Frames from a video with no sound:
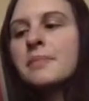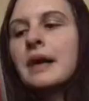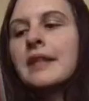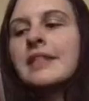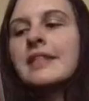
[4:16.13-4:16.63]

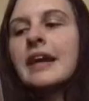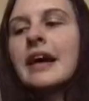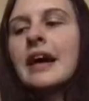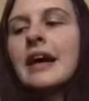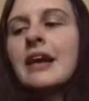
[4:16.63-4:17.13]
but
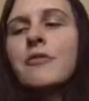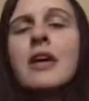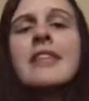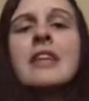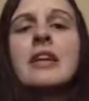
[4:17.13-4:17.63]
it
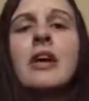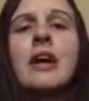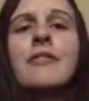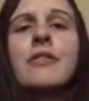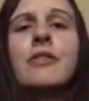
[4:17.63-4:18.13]
wasn't
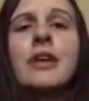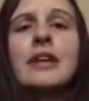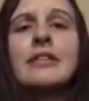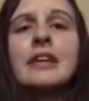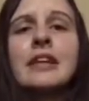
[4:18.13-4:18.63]
awful or
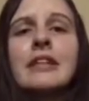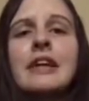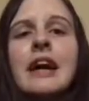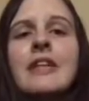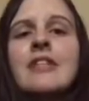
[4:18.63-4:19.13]
anything like
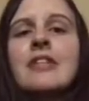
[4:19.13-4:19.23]
that.